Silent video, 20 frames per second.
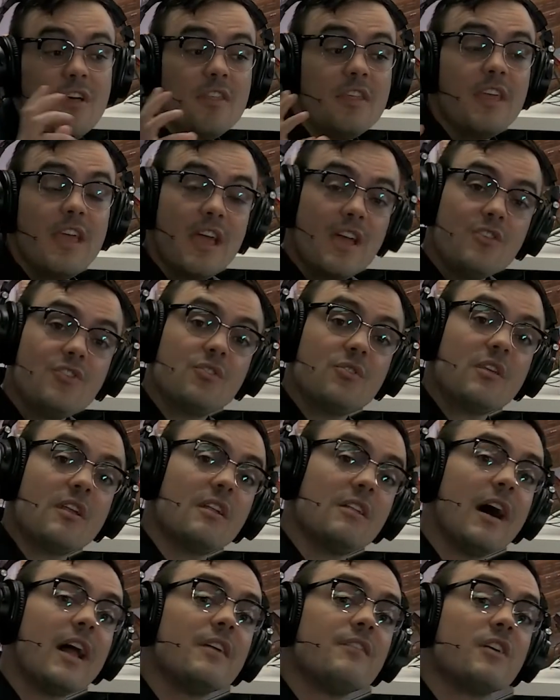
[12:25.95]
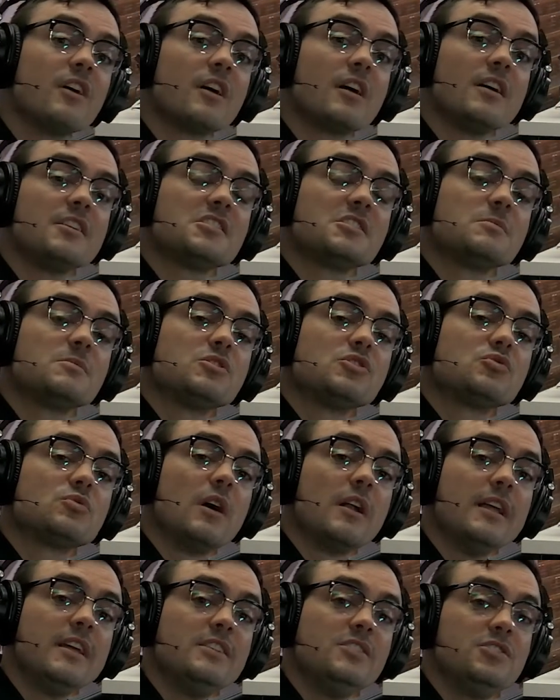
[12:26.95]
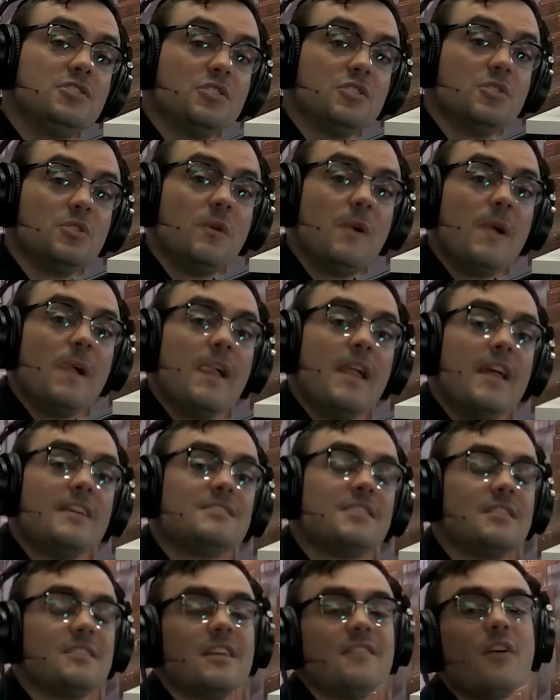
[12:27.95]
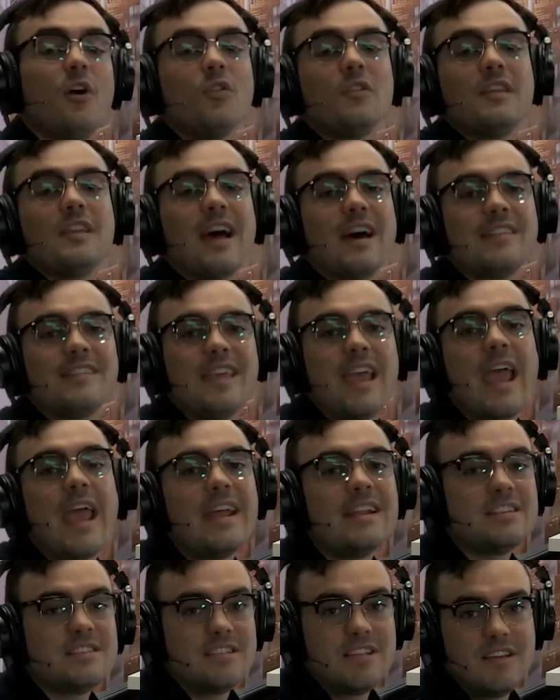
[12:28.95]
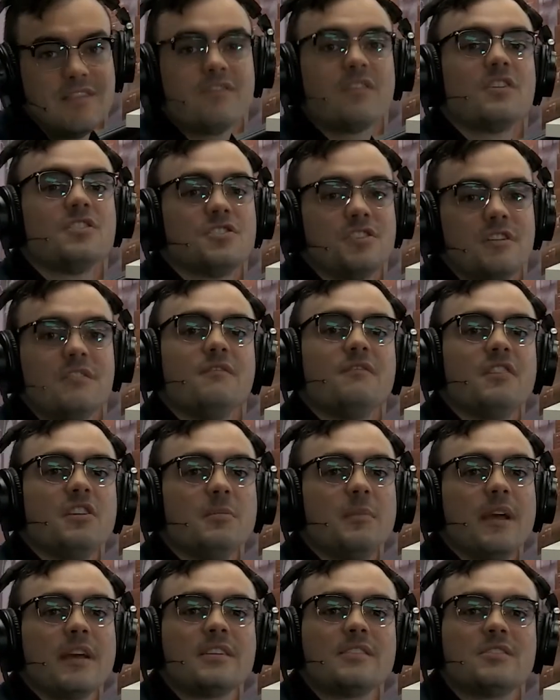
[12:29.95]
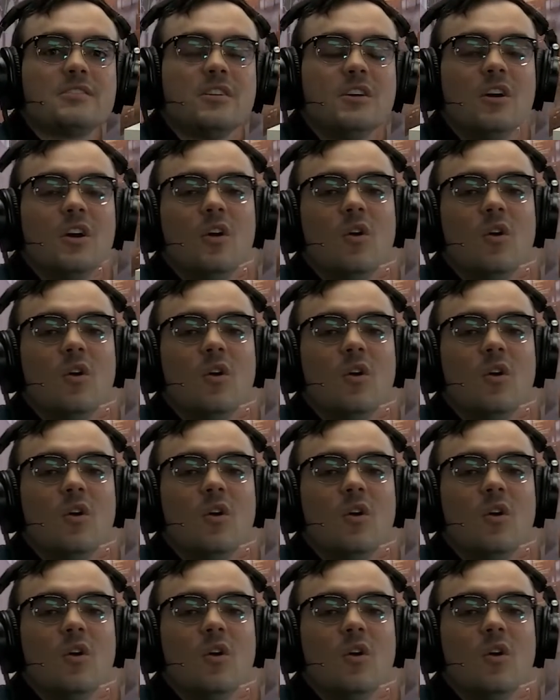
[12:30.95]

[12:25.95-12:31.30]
The issue that a lot of our customers run into is that they've only got the H D version of vMix,